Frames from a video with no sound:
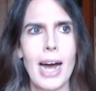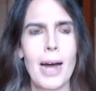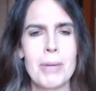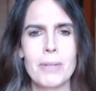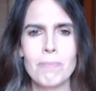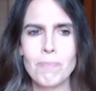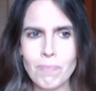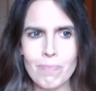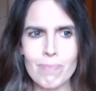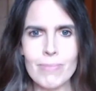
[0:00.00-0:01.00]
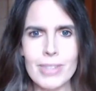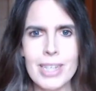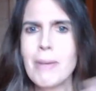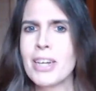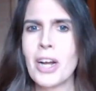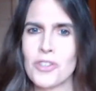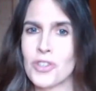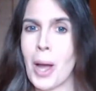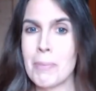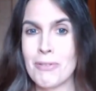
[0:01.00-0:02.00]
I mean, it might not
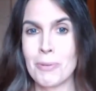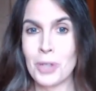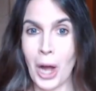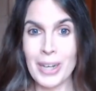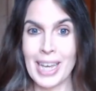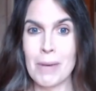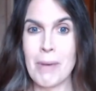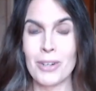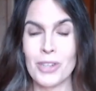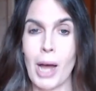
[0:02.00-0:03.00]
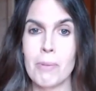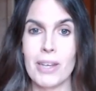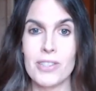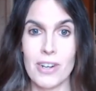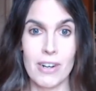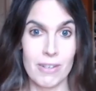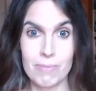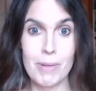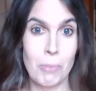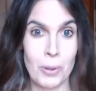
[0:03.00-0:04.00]
stop me from talking about topics that are
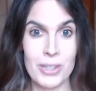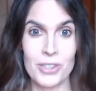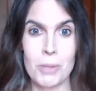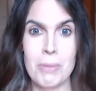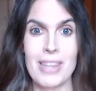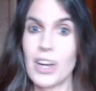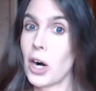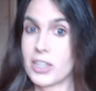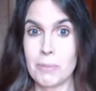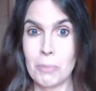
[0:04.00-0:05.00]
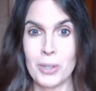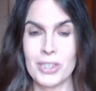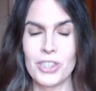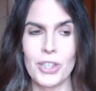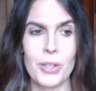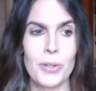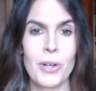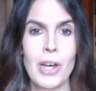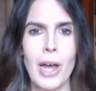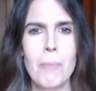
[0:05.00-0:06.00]
important to me that aren't important to you,
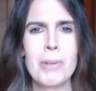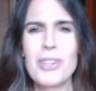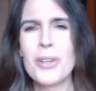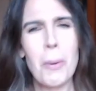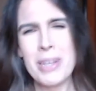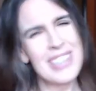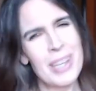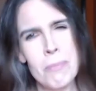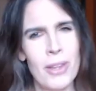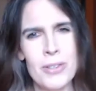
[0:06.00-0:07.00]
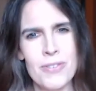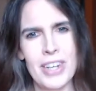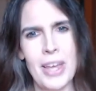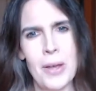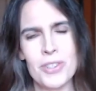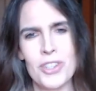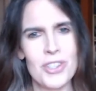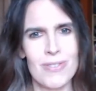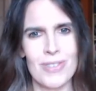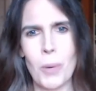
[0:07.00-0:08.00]
but you can always skip those videos and
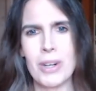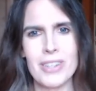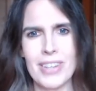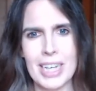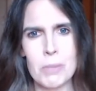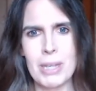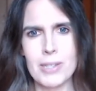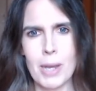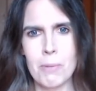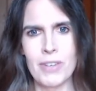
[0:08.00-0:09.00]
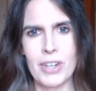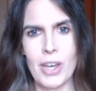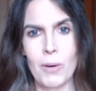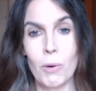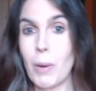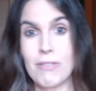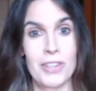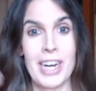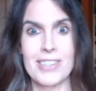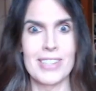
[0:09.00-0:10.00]
just go on to the next Beat Saber video or wait for
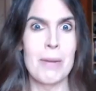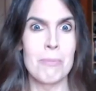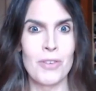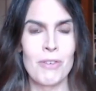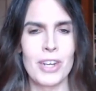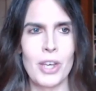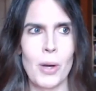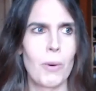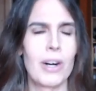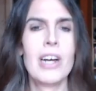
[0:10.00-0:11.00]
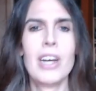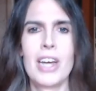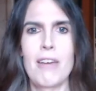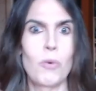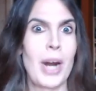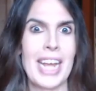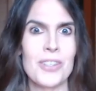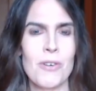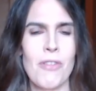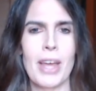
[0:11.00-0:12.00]
the next game review video or if
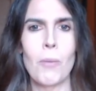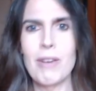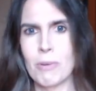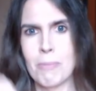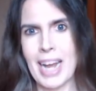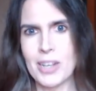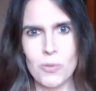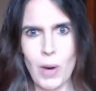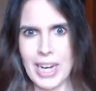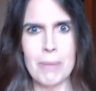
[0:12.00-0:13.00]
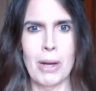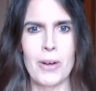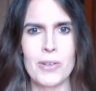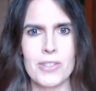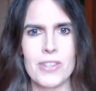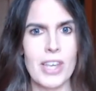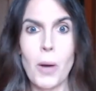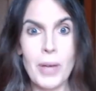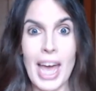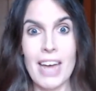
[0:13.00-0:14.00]
writing's your thing, wait for my next writing post and say,
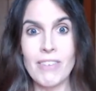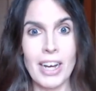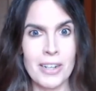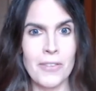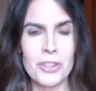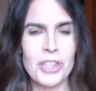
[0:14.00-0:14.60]
okay, I've got another